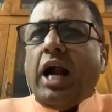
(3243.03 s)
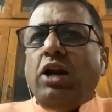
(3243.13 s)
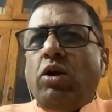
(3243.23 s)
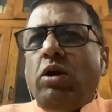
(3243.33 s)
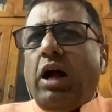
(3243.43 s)

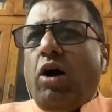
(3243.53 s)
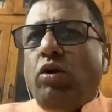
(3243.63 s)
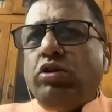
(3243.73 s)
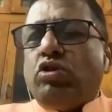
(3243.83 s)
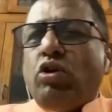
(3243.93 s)
And in
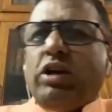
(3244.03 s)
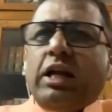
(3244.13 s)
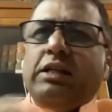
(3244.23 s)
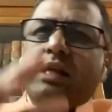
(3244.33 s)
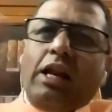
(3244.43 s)
also in
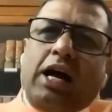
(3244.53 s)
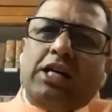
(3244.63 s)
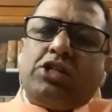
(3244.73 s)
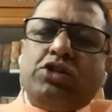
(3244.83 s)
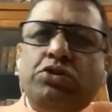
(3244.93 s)
the
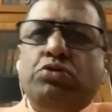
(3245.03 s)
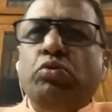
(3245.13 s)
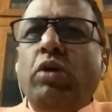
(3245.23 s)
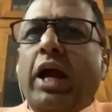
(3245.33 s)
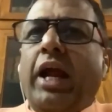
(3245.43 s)
last
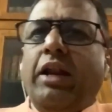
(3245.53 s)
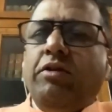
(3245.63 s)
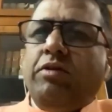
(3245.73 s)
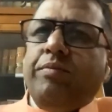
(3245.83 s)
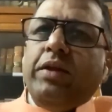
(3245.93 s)
two
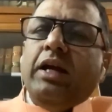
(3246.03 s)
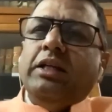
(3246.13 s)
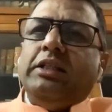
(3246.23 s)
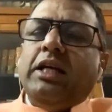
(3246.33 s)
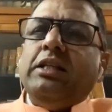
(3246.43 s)
lines,
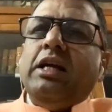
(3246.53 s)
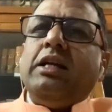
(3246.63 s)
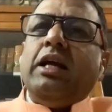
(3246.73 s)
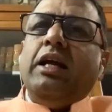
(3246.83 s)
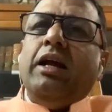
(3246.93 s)
says
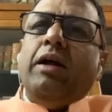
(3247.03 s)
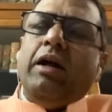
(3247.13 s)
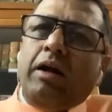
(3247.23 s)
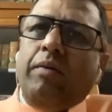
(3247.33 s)
that the,